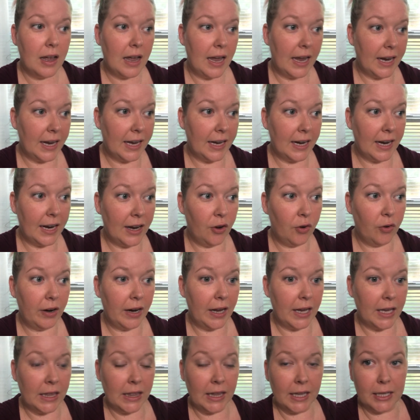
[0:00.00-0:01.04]
hanging out
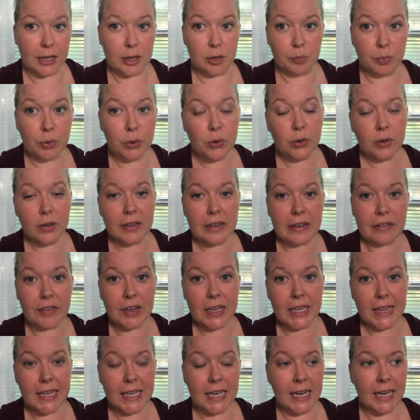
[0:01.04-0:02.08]
at like the pool and
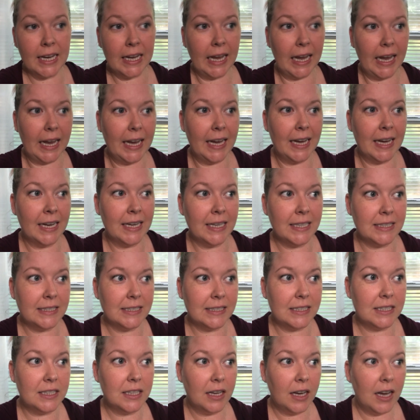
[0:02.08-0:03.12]
everything,
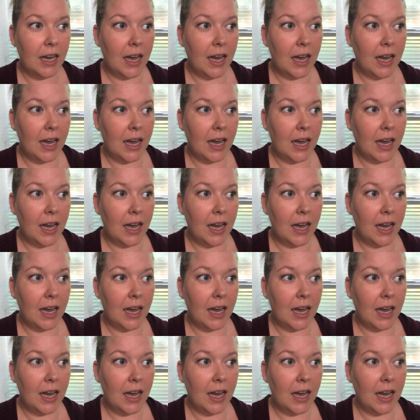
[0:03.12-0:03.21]
and